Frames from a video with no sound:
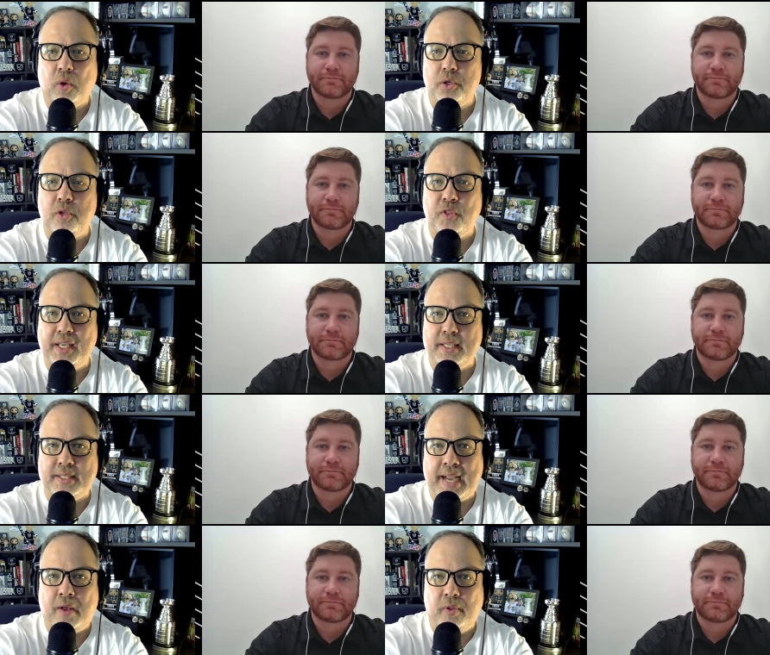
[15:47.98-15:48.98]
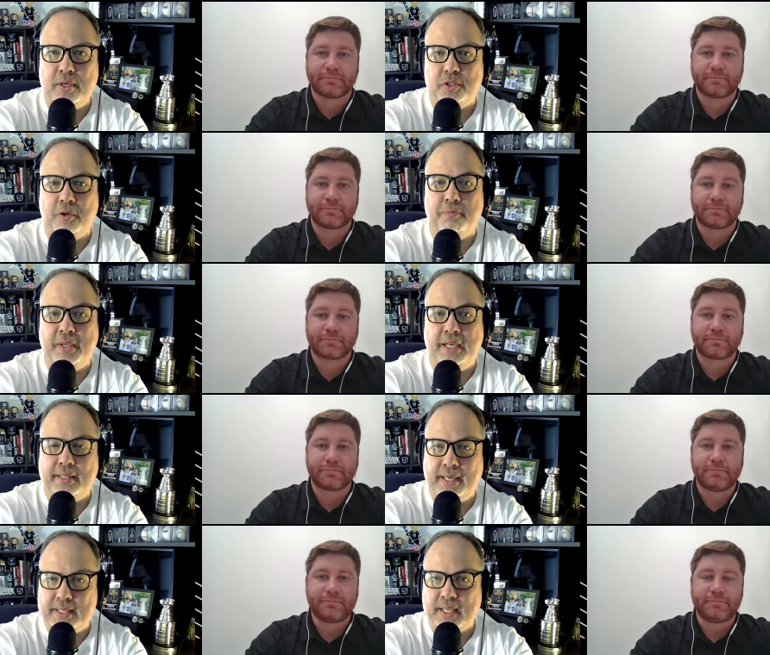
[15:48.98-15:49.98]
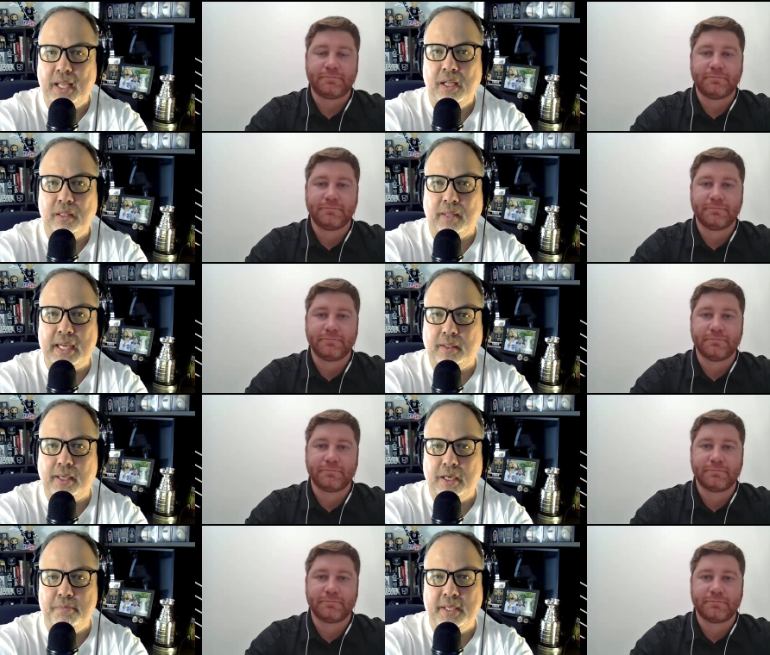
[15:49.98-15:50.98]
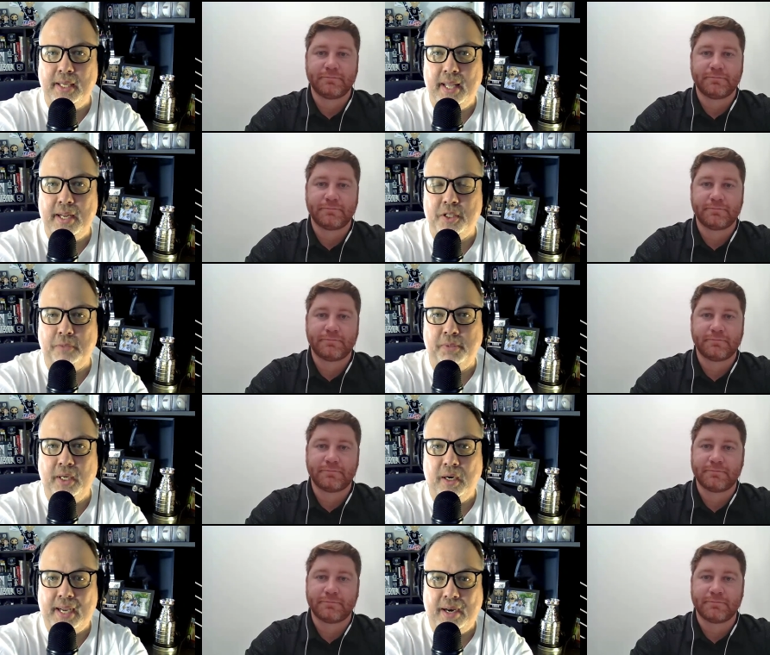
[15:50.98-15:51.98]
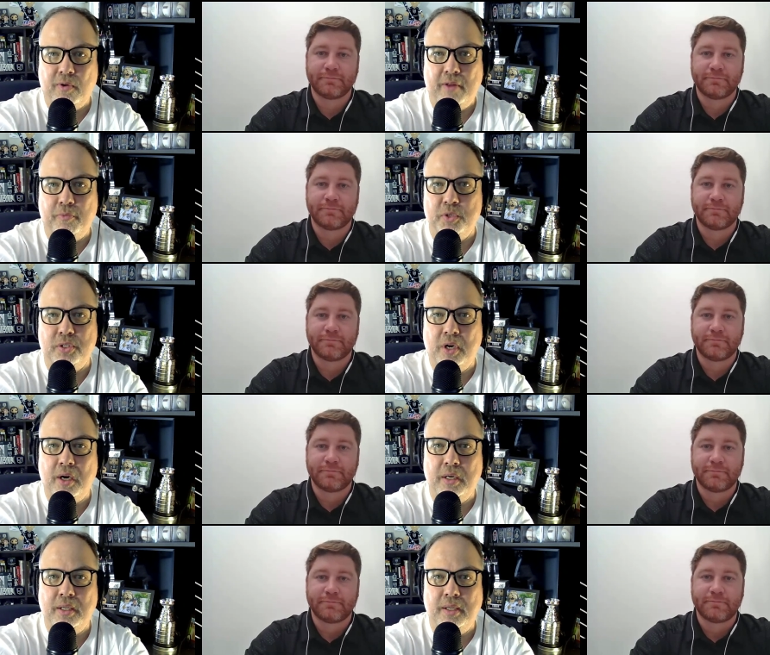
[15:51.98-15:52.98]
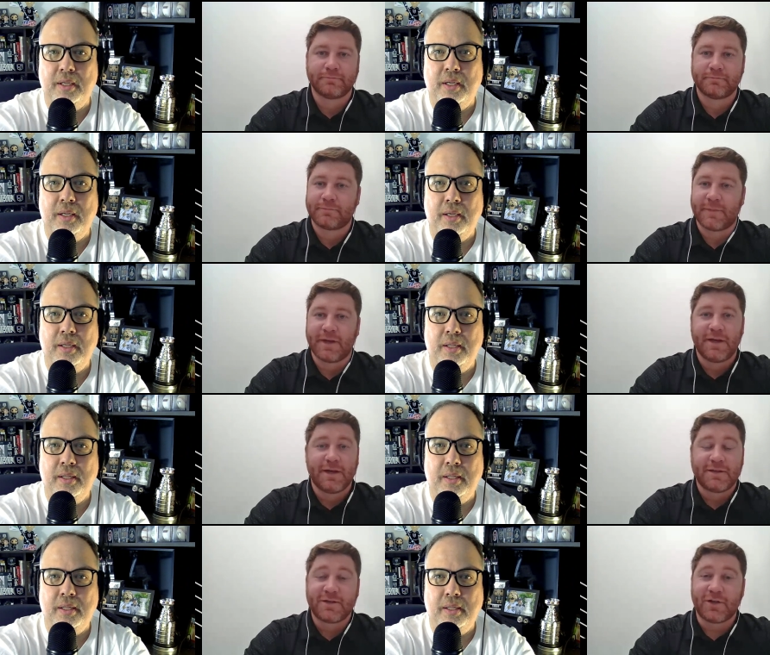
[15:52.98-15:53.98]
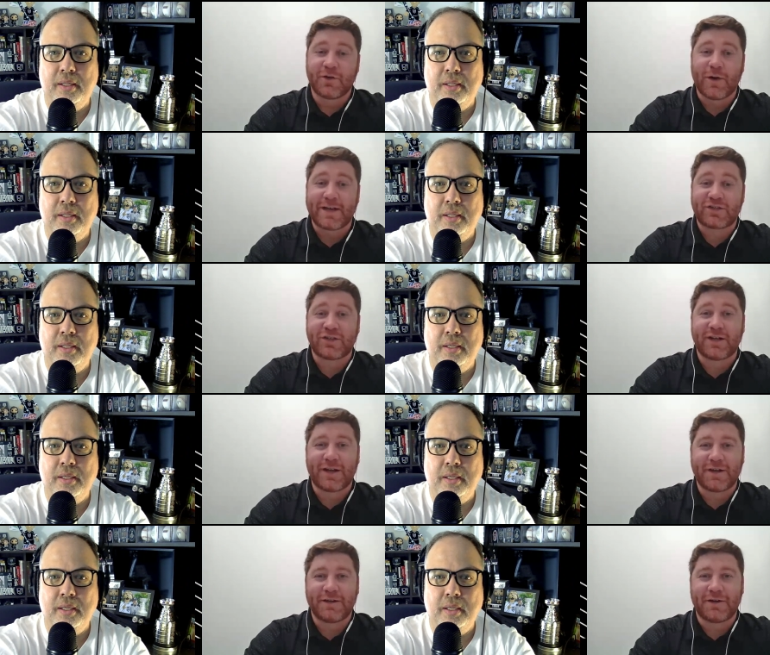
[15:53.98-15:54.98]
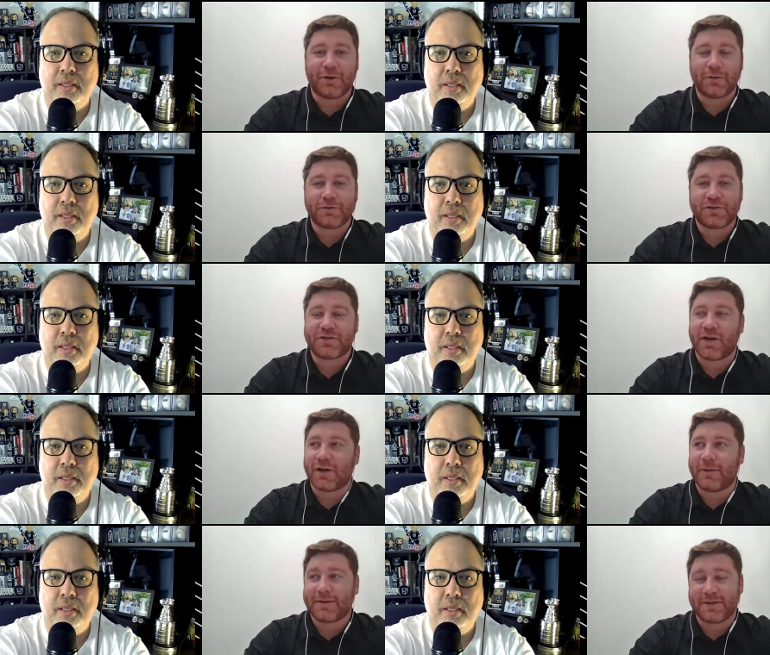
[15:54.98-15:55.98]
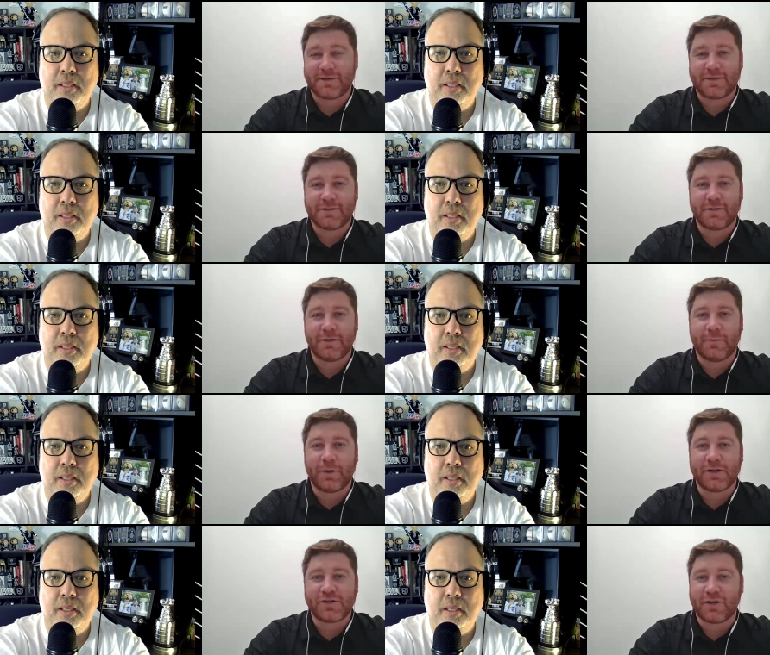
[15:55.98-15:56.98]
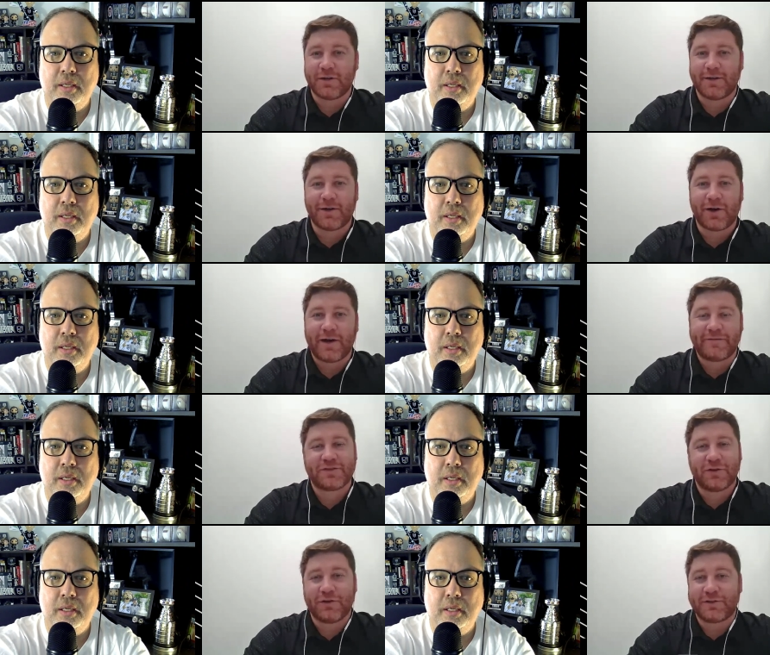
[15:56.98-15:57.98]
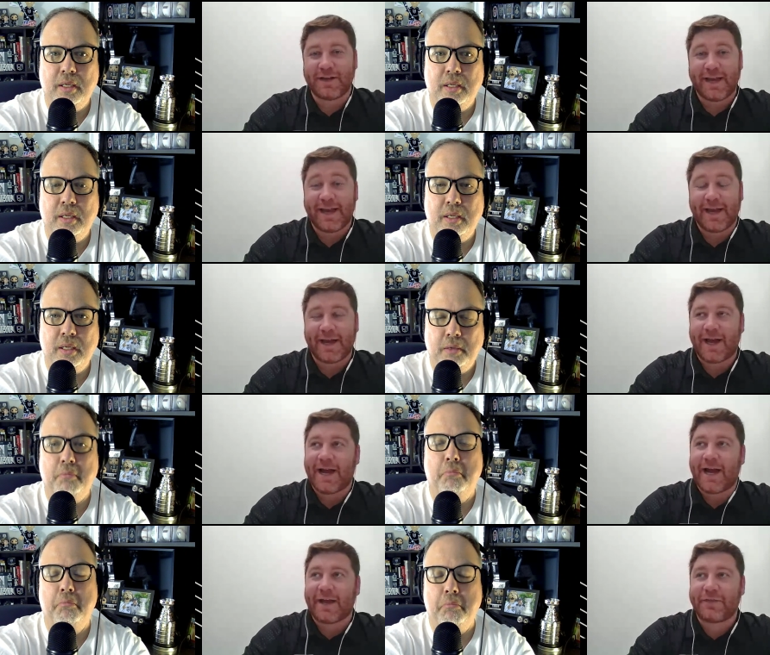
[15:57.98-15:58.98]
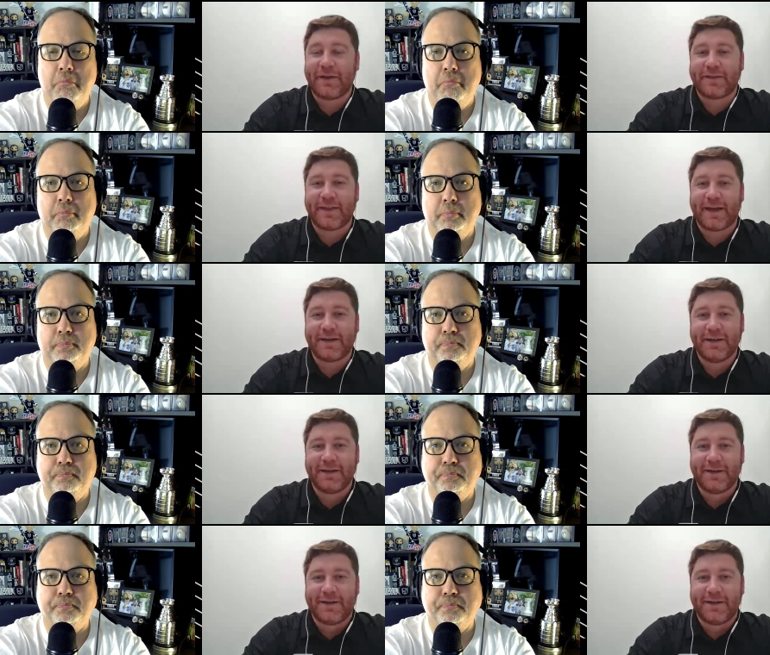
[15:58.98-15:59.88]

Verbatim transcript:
Speaker 1: or do you think his talent is so big that he's likely going to be an NHL player kind of right from the start?
Speaker 2: It's a good question. Uh, you know, we are just talking about this a bunch in, in our office earlier today. I, I think that